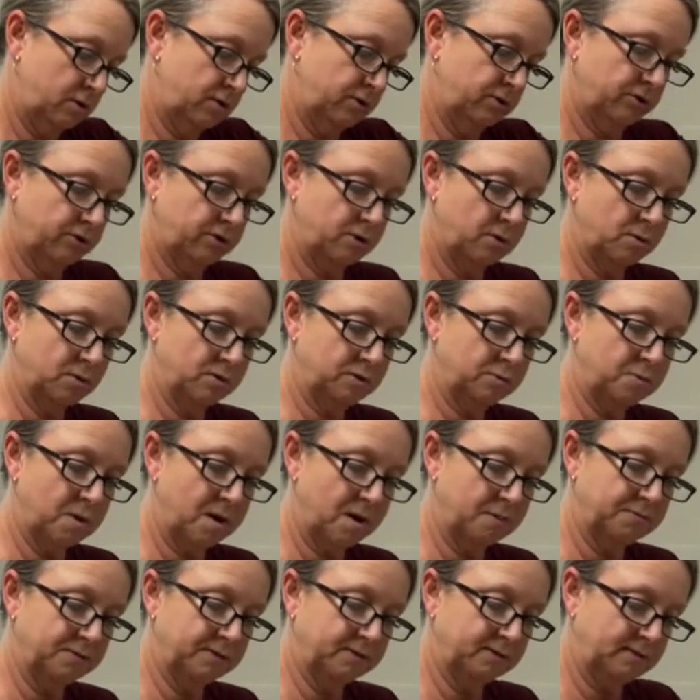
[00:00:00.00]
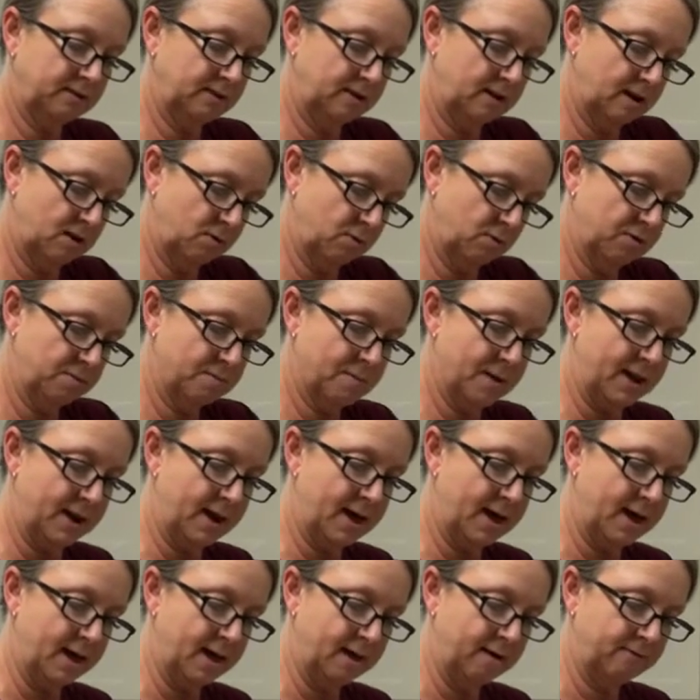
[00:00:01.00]
just always pop the seed out with my
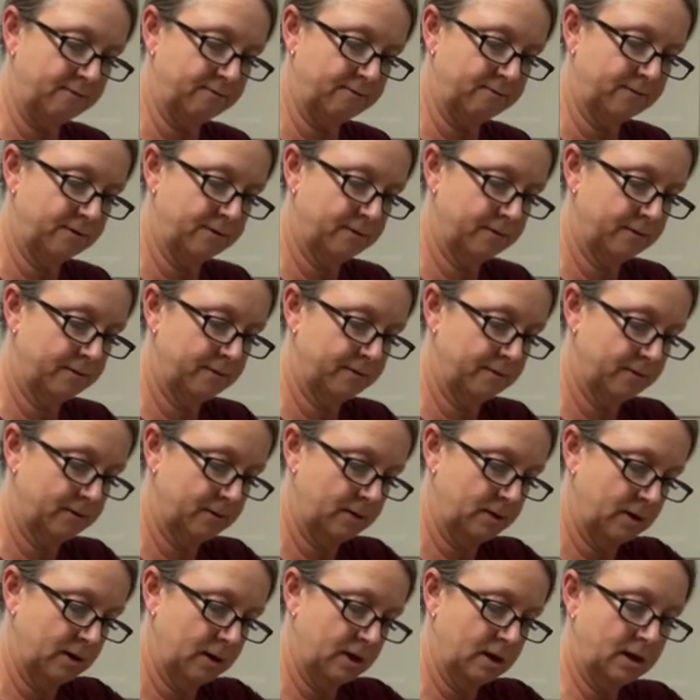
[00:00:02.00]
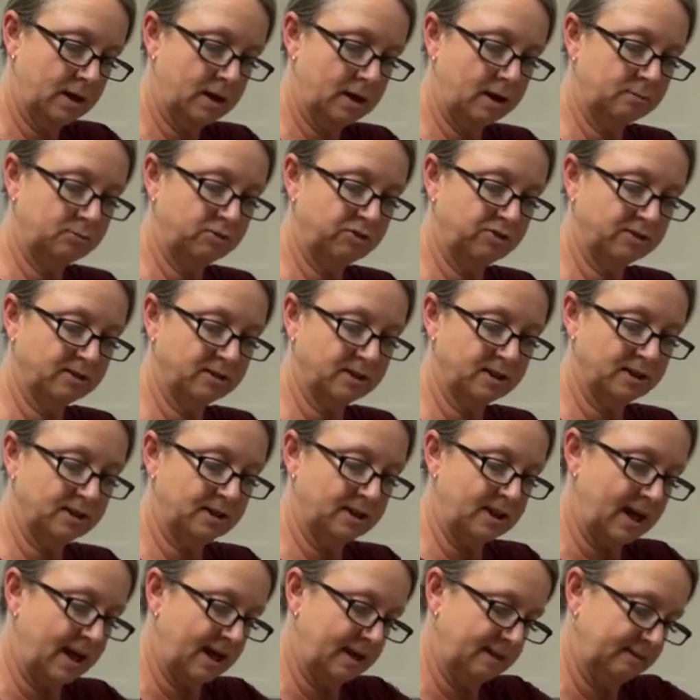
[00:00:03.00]
knife, and I'm just going to
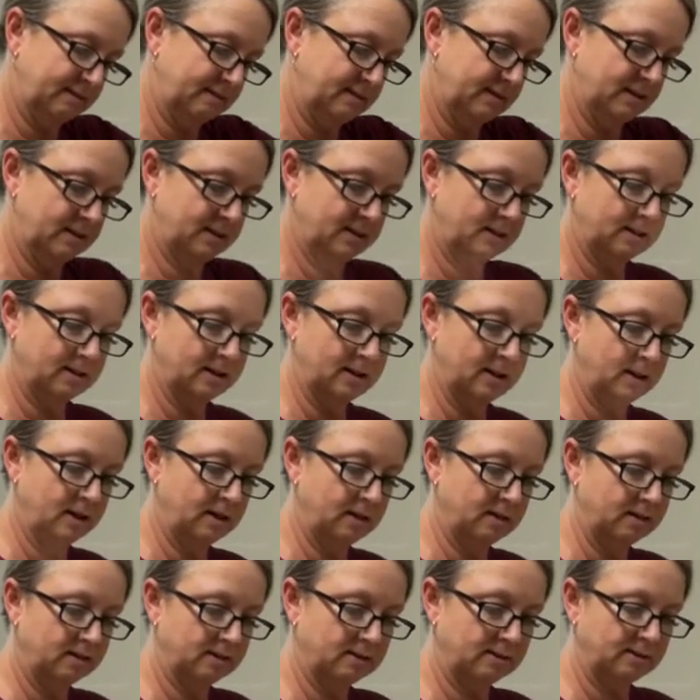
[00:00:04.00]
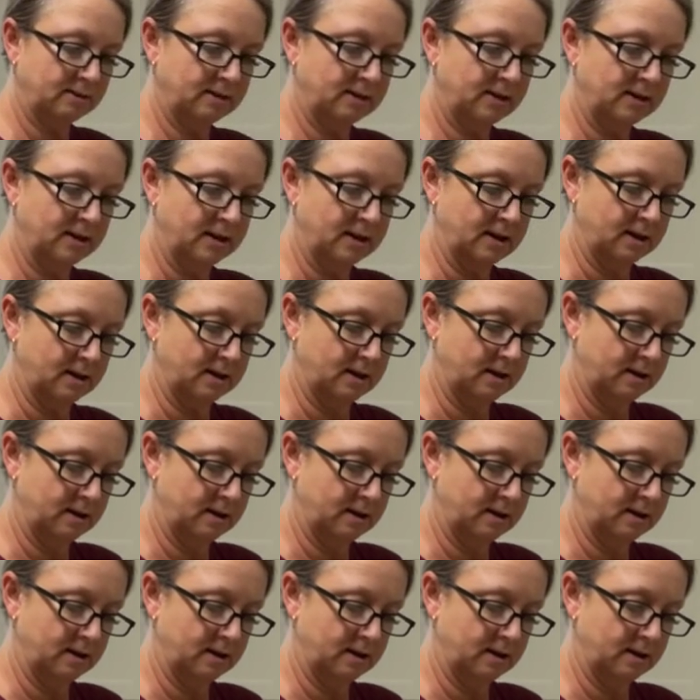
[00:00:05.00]
dice it in the skin.